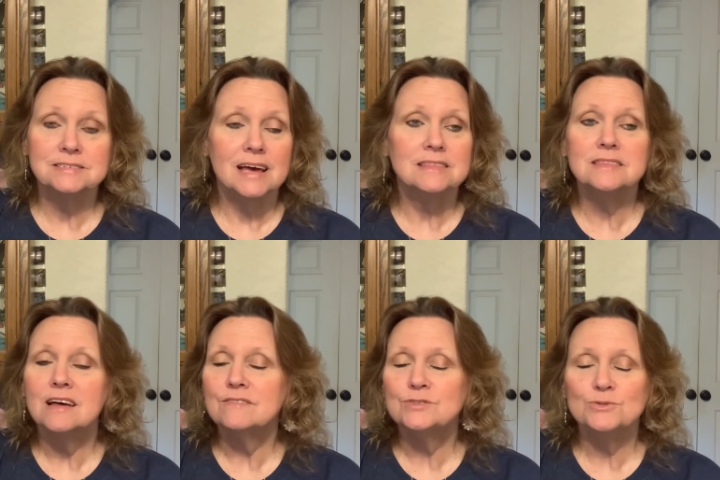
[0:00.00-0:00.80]
I
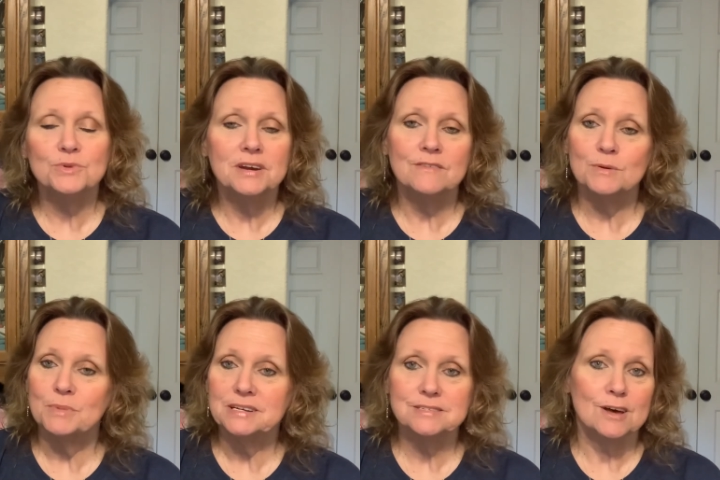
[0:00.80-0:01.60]
love to read
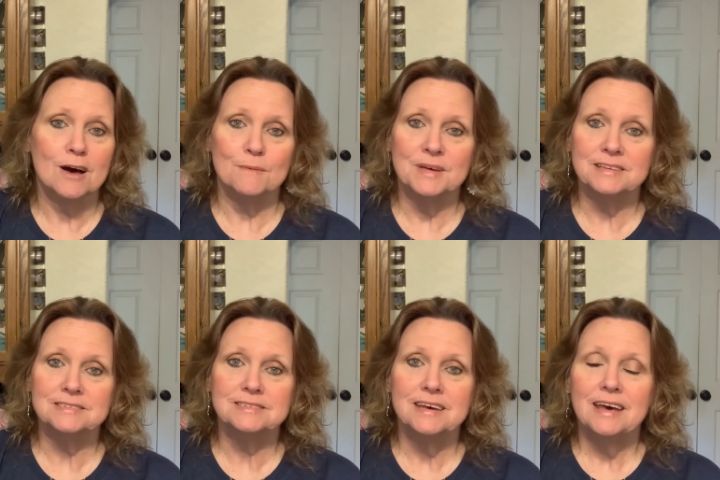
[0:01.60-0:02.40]
everybody's
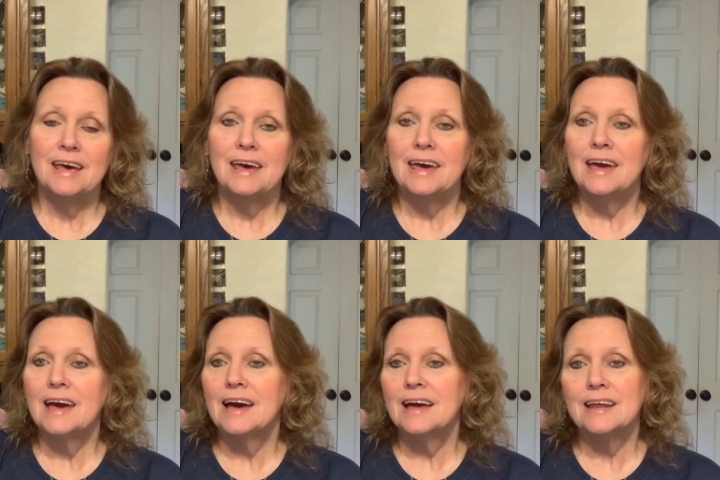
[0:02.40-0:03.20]
comments,
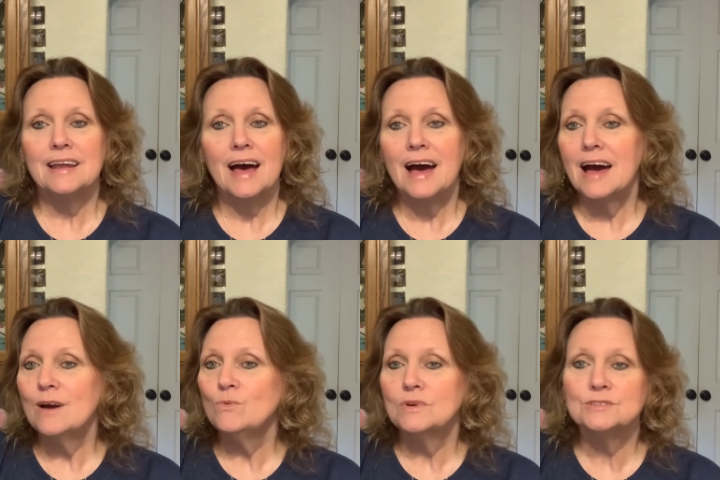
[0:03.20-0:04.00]
and I
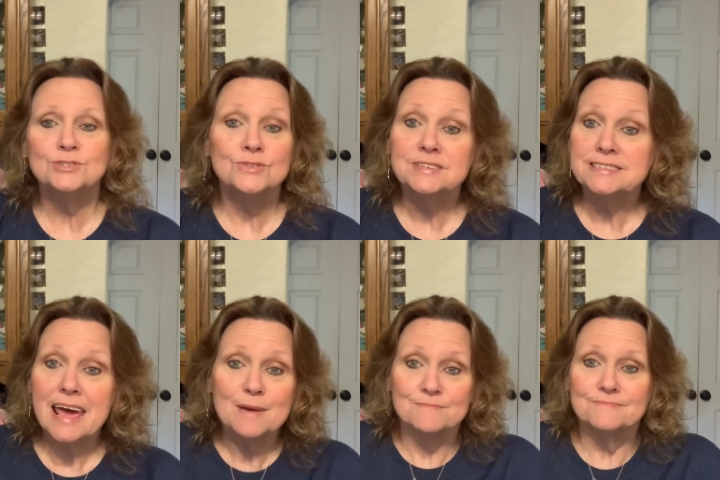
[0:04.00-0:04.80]
will do the
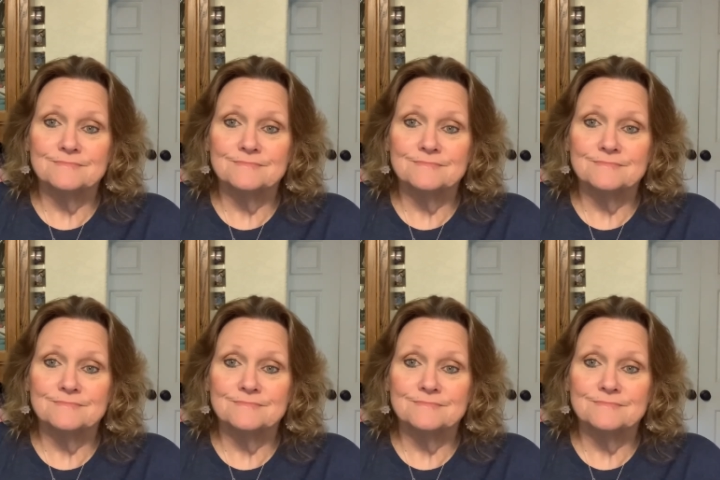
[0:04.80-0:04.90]
same.